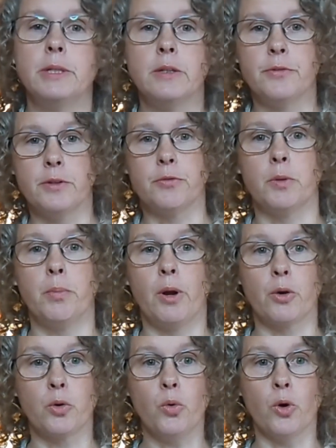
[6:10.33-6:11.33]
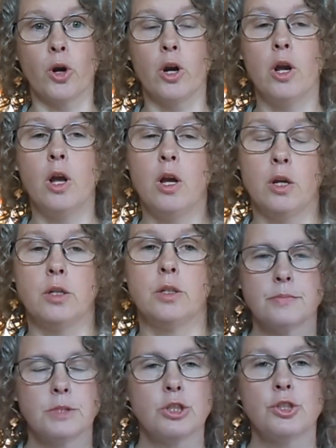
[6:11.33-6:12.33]
benefit from parkour.
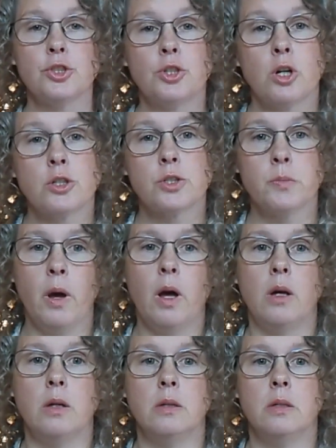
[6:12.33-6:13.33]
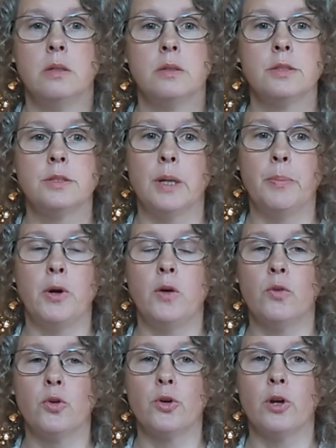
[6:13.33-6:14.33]
Just start small. Step
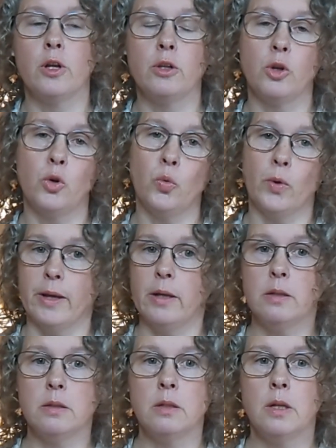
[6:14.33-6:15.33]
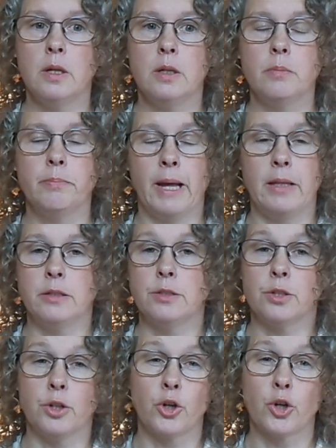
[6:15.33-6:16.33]
over a low rail,
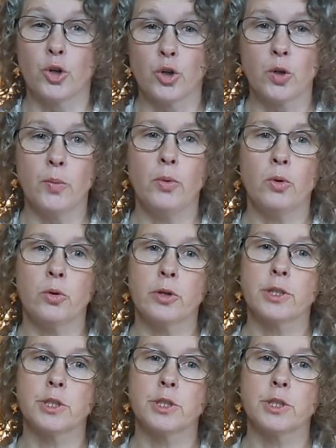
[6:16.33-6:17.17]
balance on a curb, or